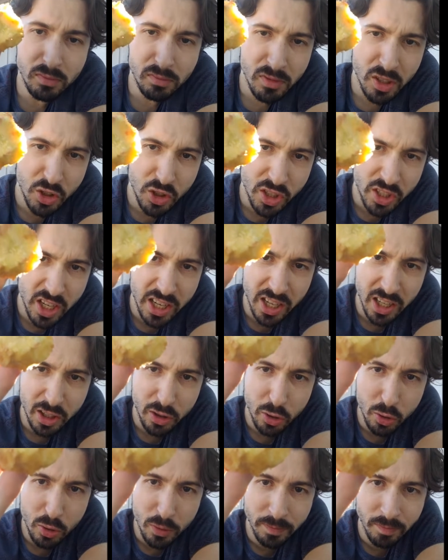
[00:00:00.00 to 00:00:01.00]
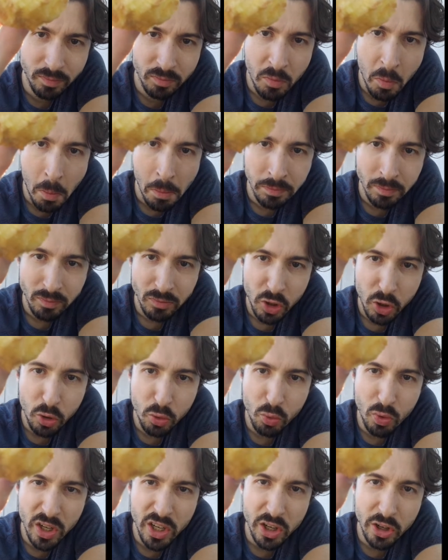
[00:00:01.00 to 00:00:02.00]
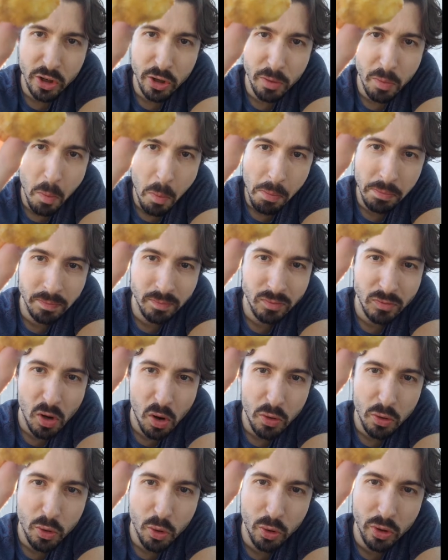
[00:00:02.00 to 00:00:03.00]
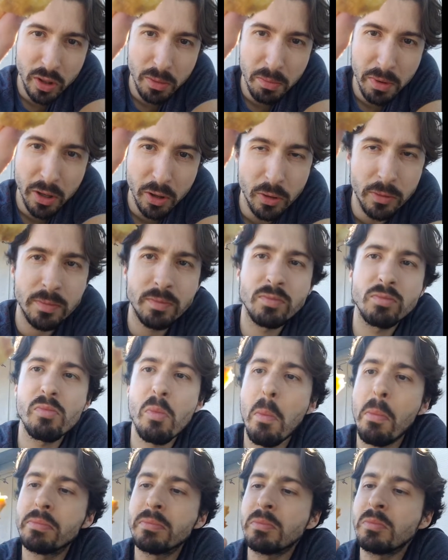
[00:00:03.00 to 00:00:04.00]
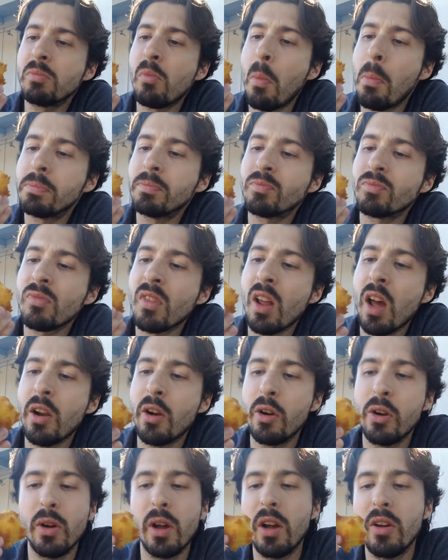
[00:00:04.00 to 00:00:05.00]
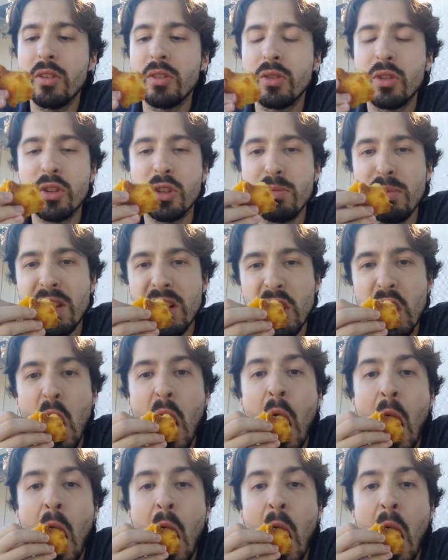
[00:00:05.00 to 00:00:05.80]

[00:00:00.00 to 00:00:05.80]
Just getting a little grittier toward the middle. I don't know how else to explain it.